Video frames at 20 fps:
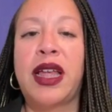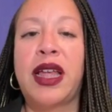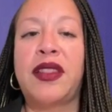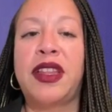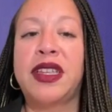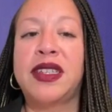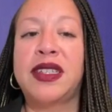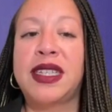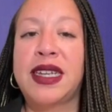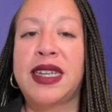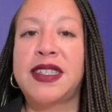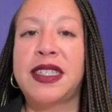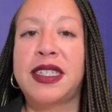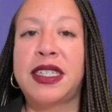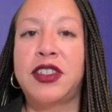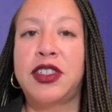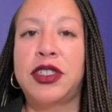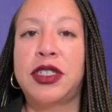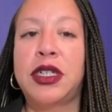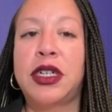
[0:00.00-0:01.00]
and the
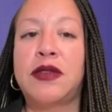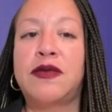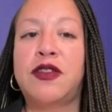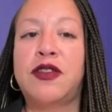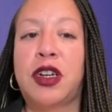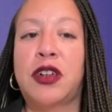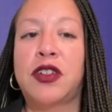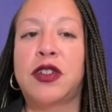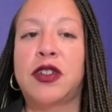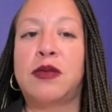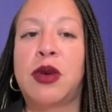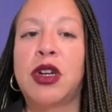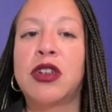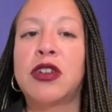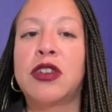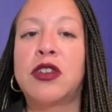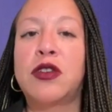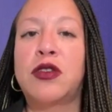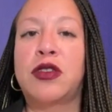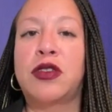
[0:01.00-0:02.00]
assassination of Dr.
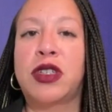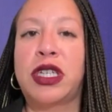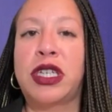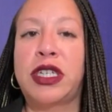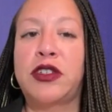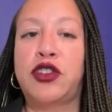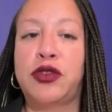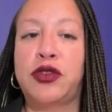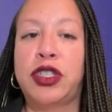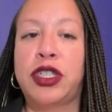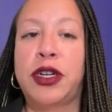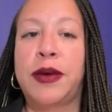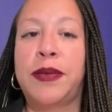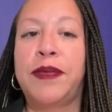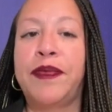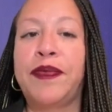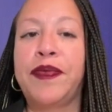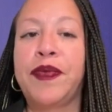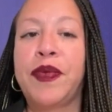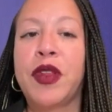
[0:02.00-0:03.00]
Martin Luther King Jr.
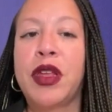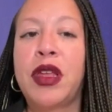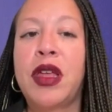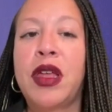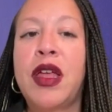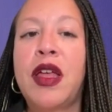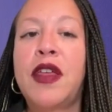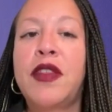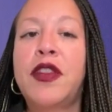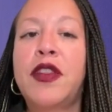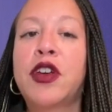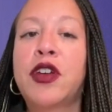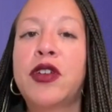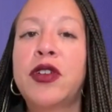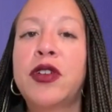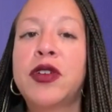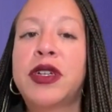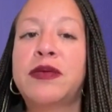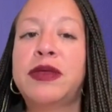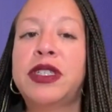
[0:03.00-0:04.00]
The
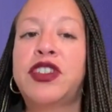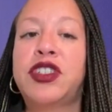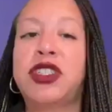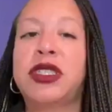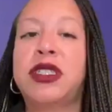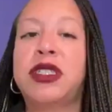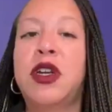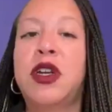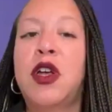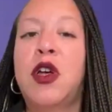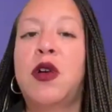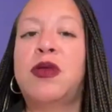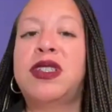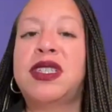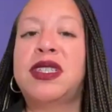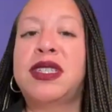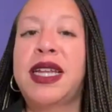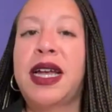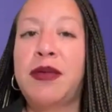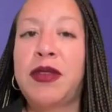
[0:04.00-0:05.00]
Kerner Commission was
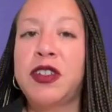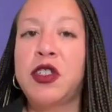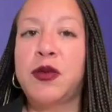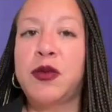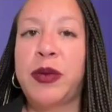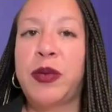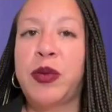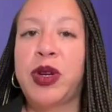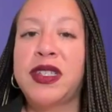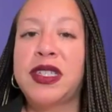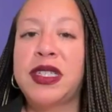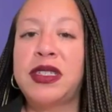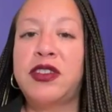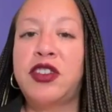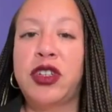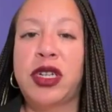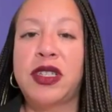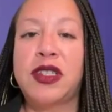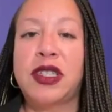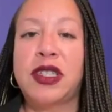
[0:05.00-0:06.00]
established by President
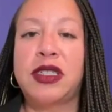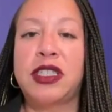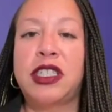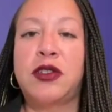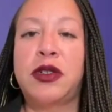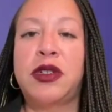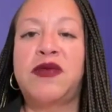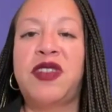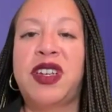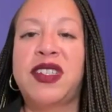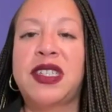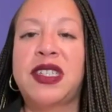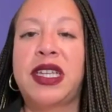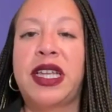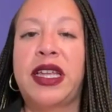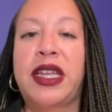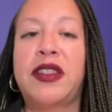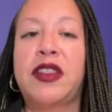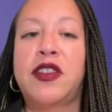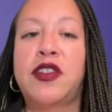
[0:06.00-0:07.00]
Johnson to
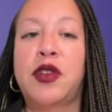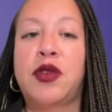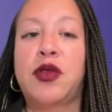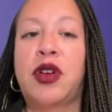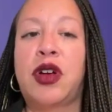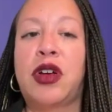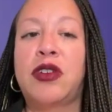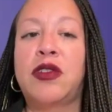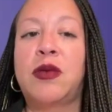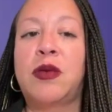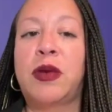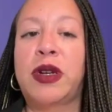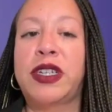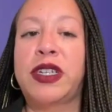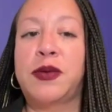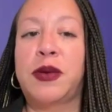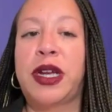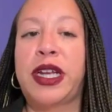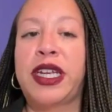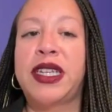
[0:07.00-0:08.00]
investigate the so-called
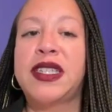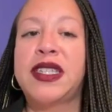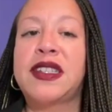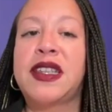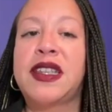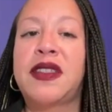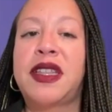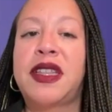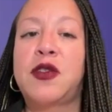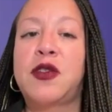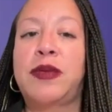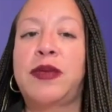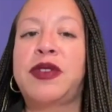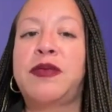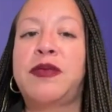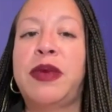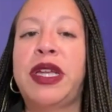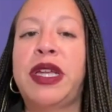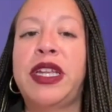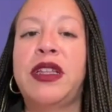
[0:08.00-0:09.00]
race riots that
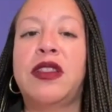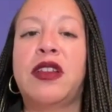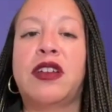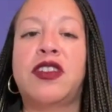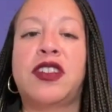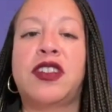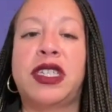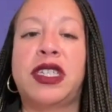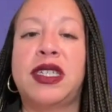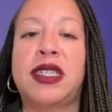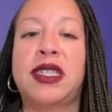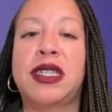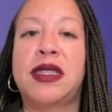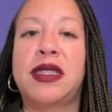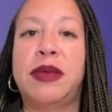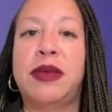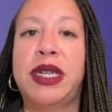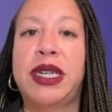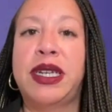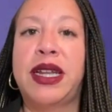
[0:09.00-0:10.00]
swept many large cities in the
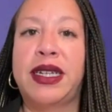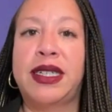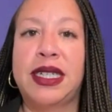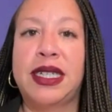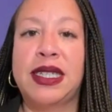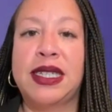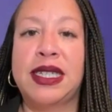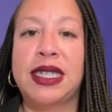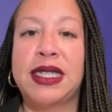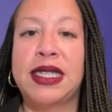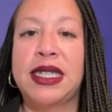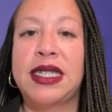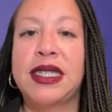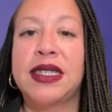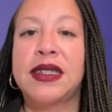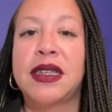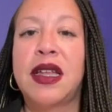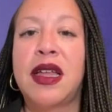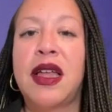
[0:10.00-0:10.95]
mid-1960s.